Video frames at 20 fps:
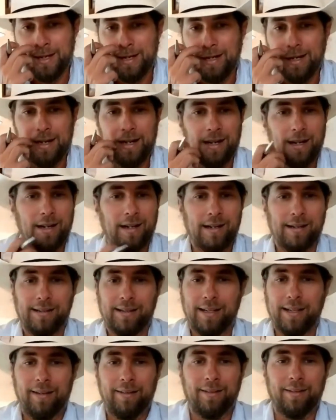
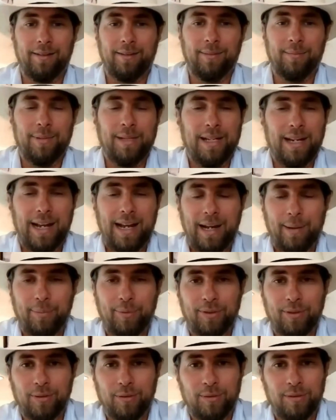has been
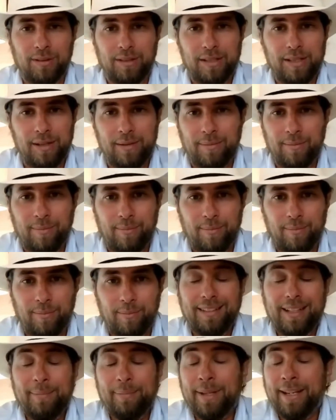absolutely
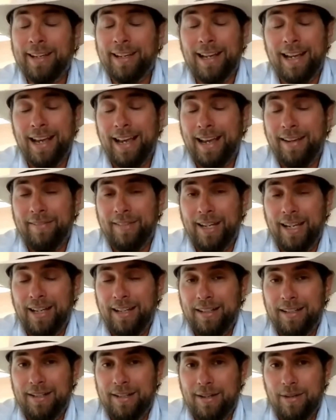sleep like I haven't had
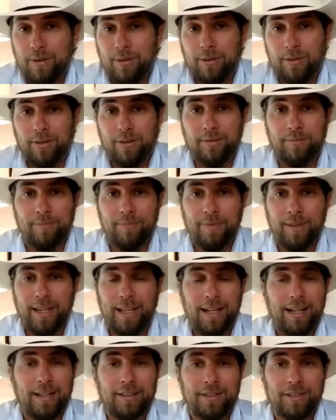in years.
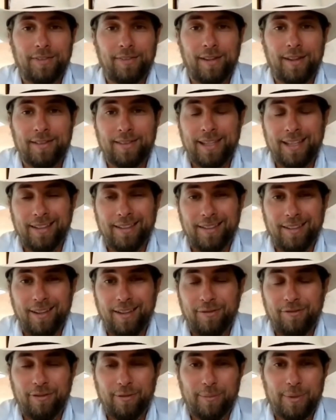And I just thought that's
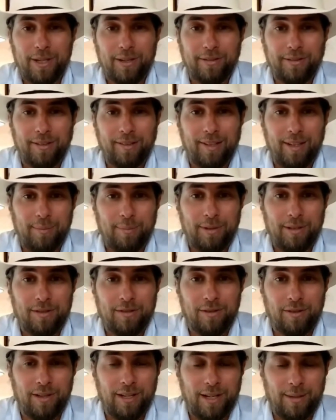it for me on the sleeping
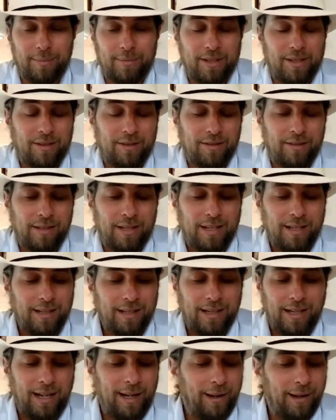journey.
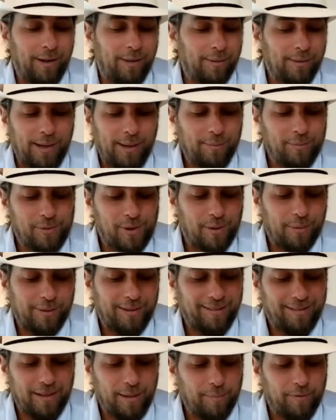I would
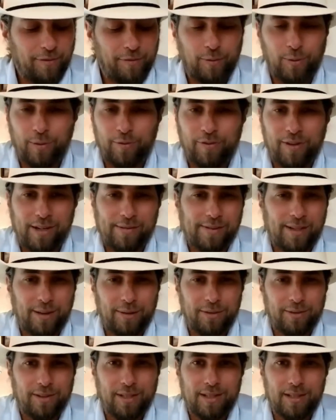always sleep for 4 or 5
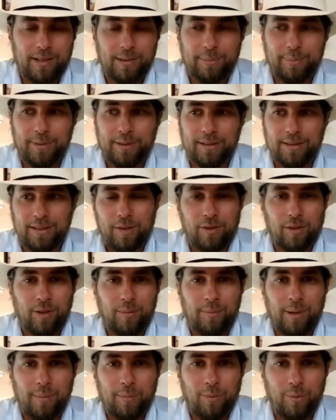hours, get up and start
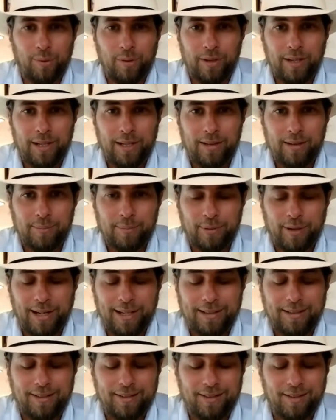my morning
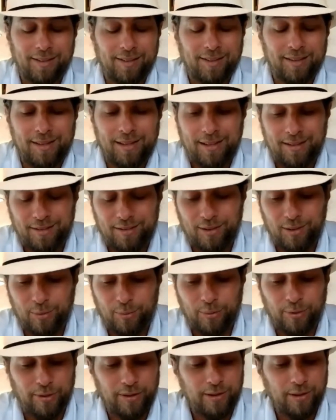practices and then start
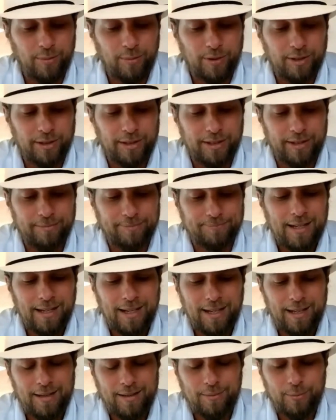work and whatnot.
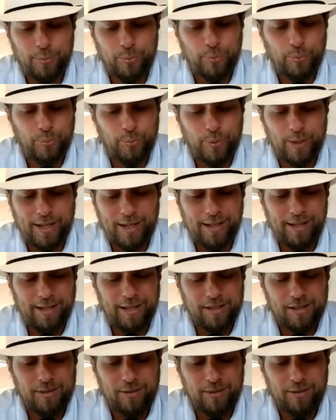And when I had,